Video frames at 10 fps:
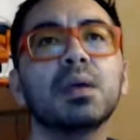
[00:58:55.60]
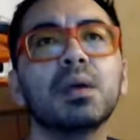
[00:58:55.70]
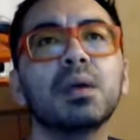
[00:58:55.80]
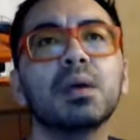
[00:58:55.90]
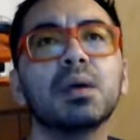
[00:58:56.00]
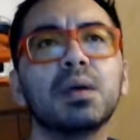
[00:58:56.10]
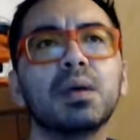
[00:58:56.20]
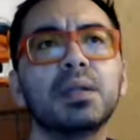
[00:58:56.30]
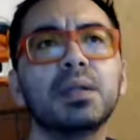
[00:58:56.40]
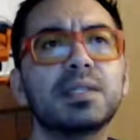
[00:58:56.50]

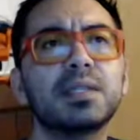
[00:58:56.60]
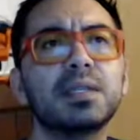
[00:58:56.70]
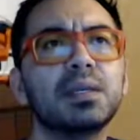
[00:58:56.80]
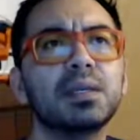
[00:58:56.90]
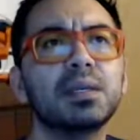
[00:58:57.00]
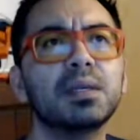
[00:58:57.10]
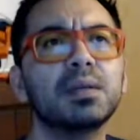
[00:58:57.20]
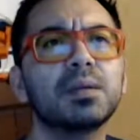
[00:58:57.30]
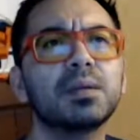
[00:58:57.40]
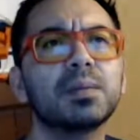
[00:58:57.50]
Let's see.
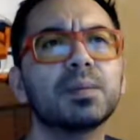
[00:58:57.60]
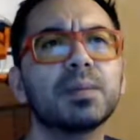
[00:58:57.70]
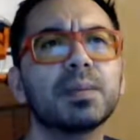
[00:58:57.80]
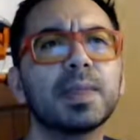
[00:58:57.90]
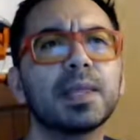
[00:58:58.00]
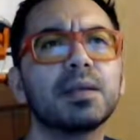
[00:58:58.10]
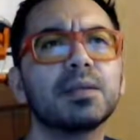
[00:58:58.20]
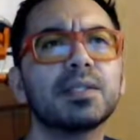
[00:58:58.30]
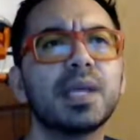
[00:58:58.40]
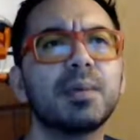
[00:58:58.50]

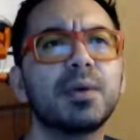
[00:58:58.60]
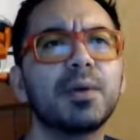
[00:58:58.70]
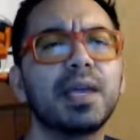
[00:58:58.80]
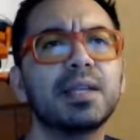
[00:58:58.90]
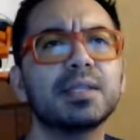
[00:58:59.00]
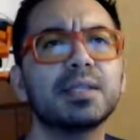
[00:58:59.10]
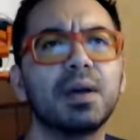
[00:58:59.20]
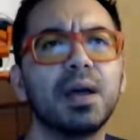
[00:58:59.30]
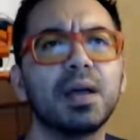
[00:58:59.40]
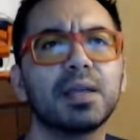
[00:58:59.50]
Sam Arcade is in
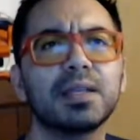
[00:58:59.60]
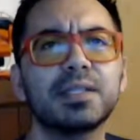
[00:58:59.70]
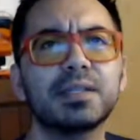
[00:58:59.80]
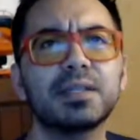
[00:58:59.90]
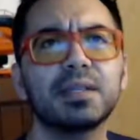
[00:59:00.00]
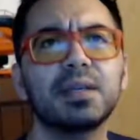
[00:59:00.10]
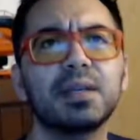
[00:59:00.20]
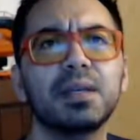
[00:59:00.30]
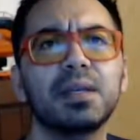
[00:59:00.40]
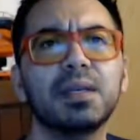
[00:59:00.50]
August.
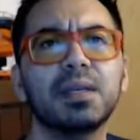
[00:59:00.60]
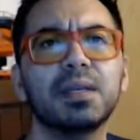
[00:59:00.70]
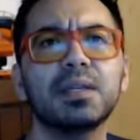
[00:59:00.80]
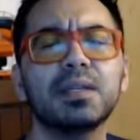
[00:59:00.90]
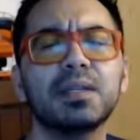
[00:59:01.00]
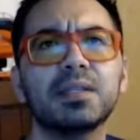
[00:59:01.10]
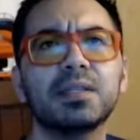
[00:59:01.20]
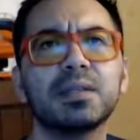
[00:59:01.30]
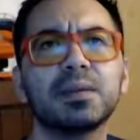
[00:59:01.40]
It is